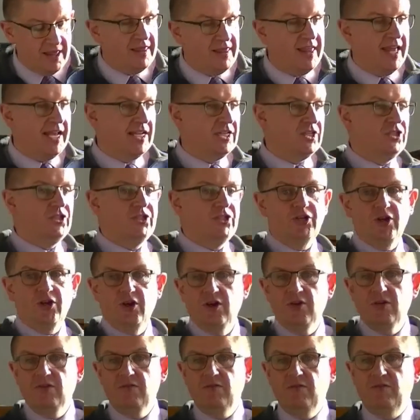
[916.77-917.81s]
they
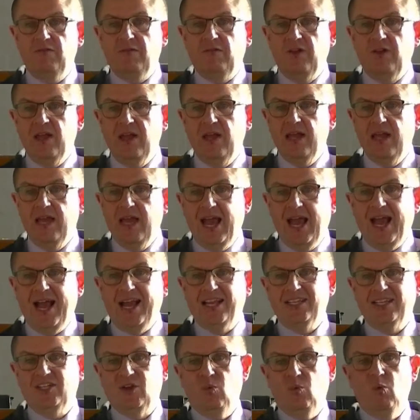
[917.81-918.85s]
serve
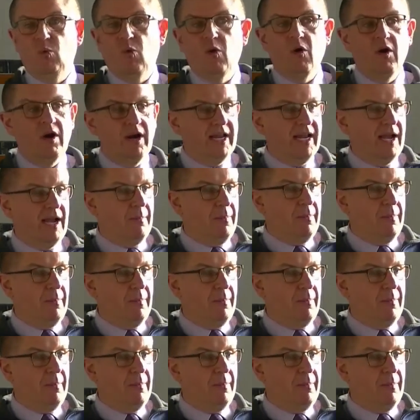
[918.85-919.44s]
as a warning,